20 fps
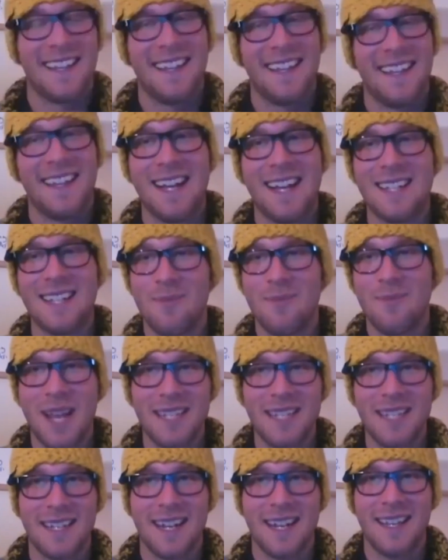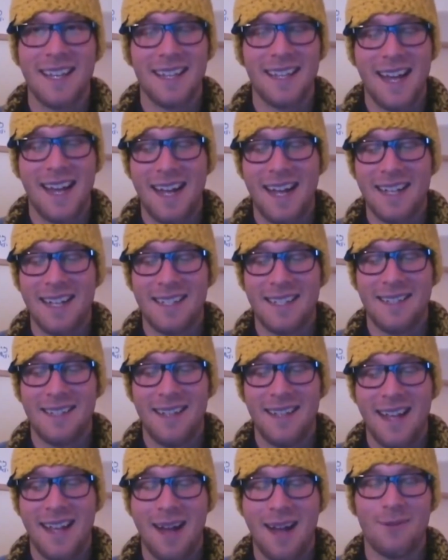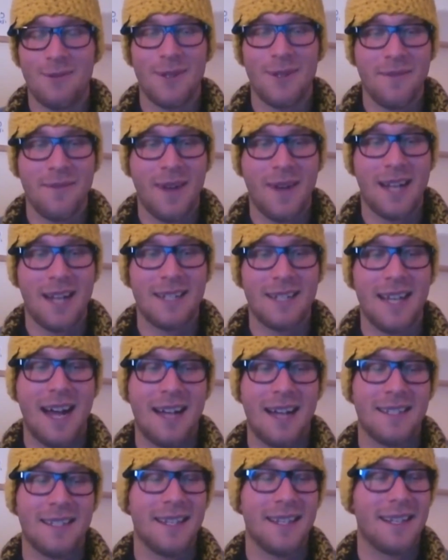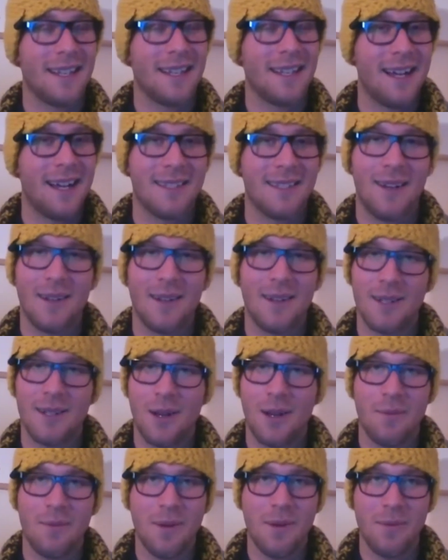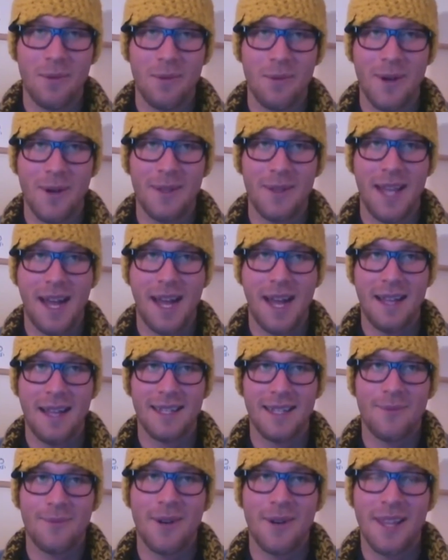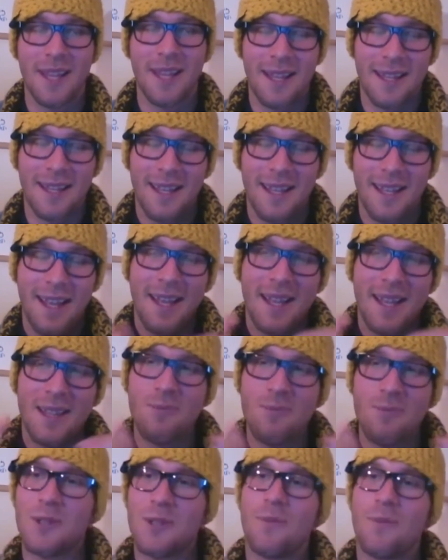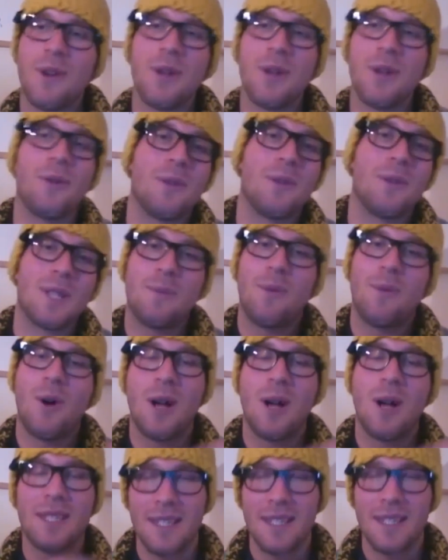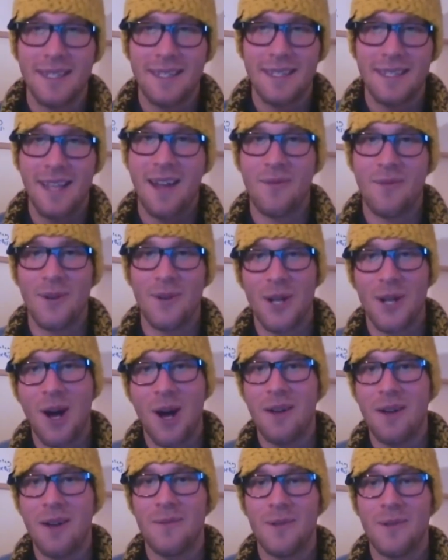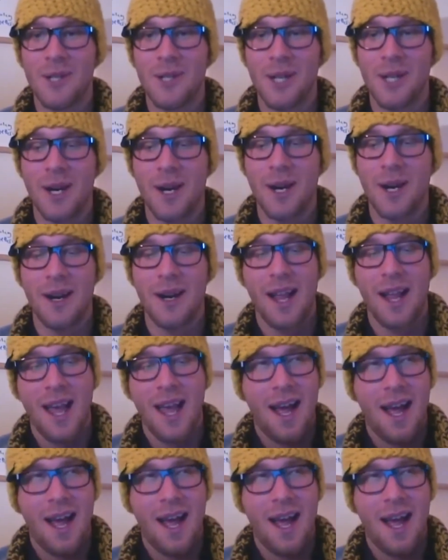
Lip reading: That's amazing. I think that's absolutely fantastic. Talked to a lot of people about that, and that's one of the most real responses ever got, for sure.